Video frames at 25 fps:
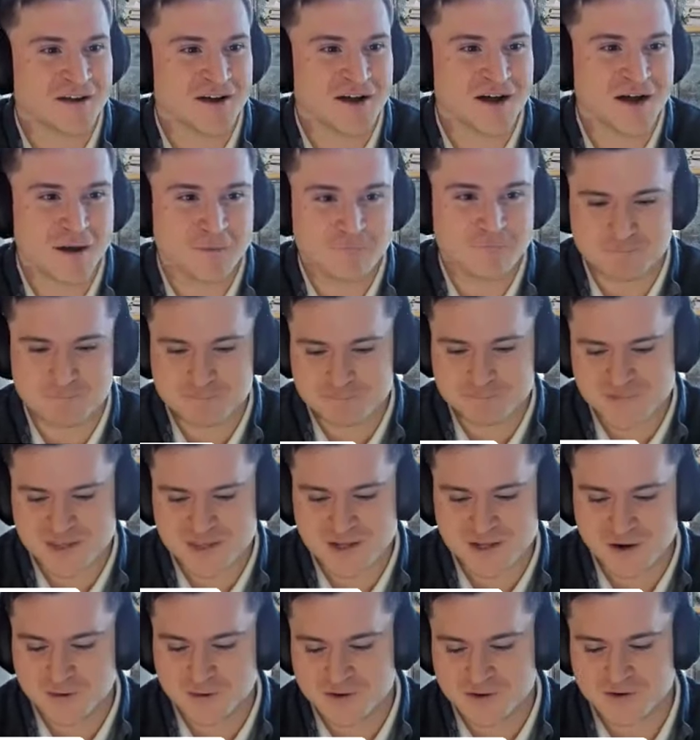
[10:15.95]

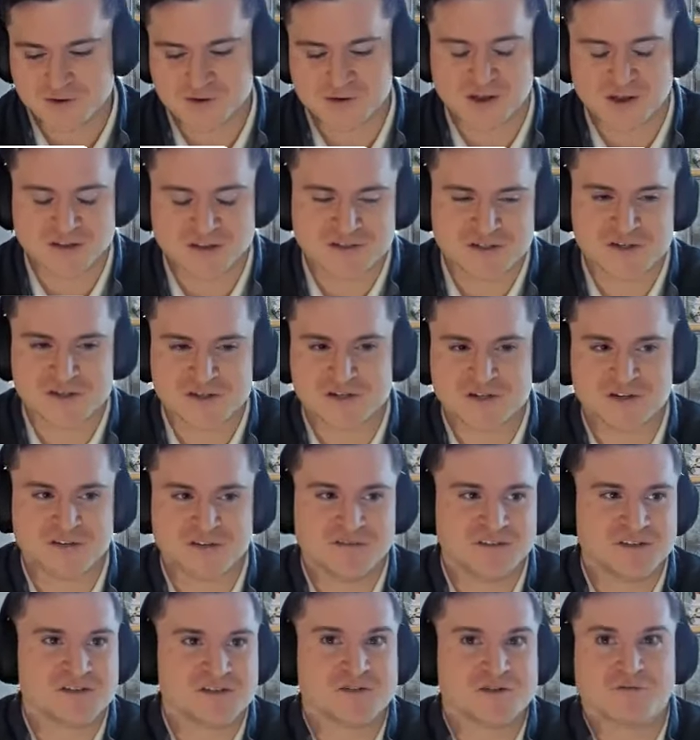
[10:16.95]
Your cluster
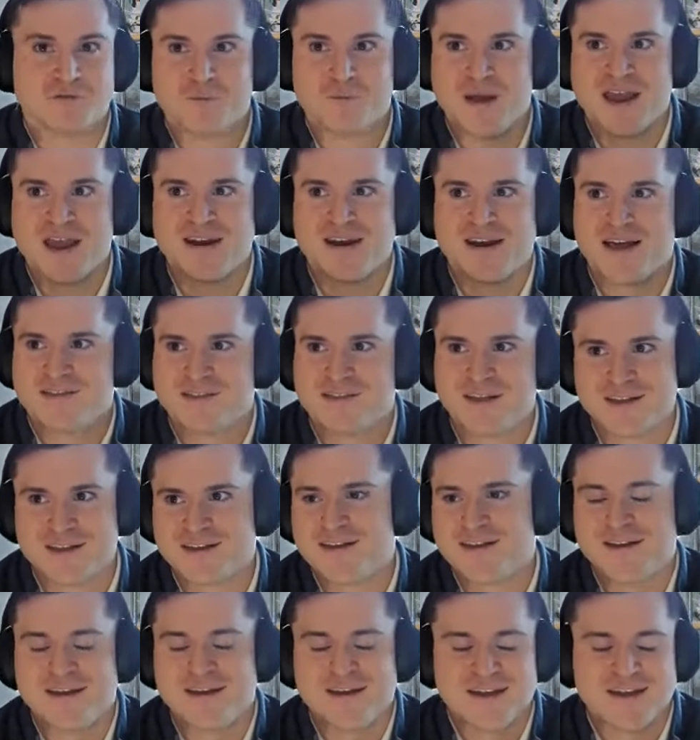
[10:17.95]
should remain at
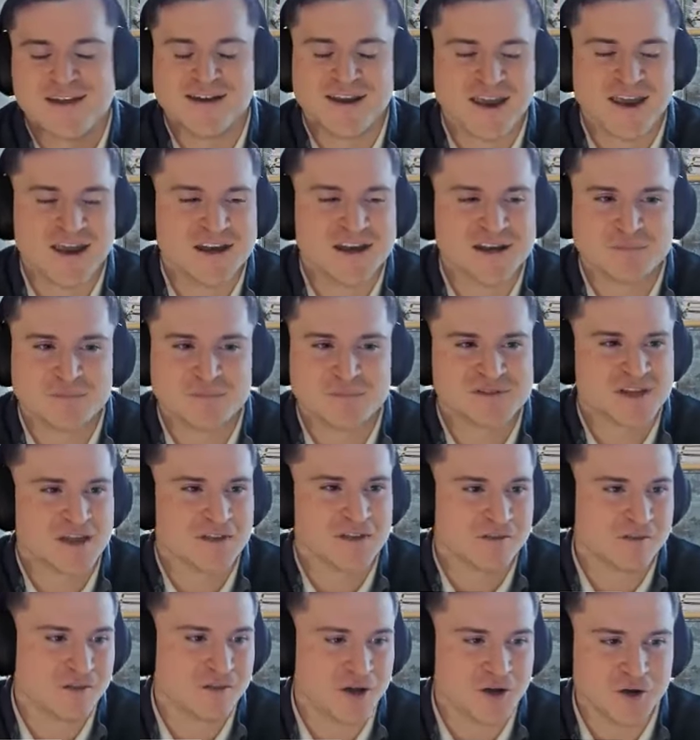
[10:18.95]
like an
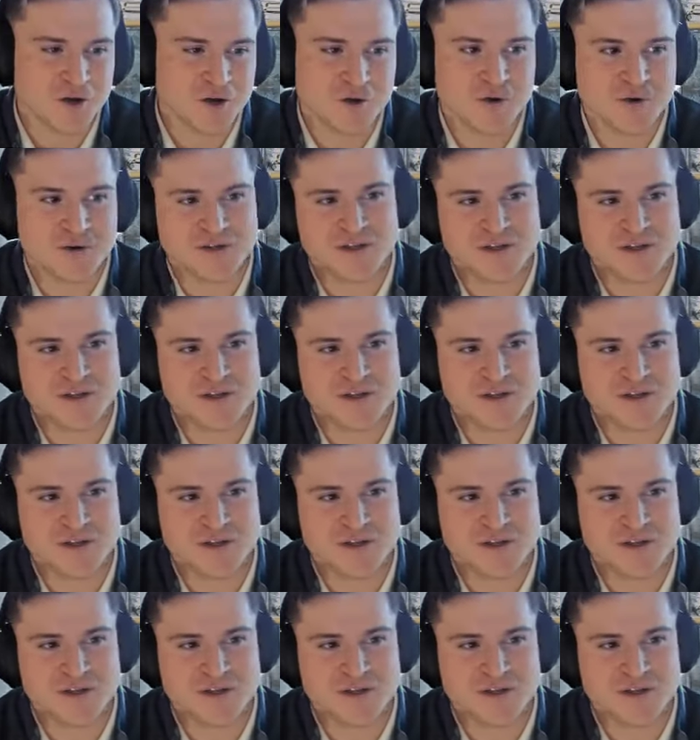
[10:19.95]
80% load.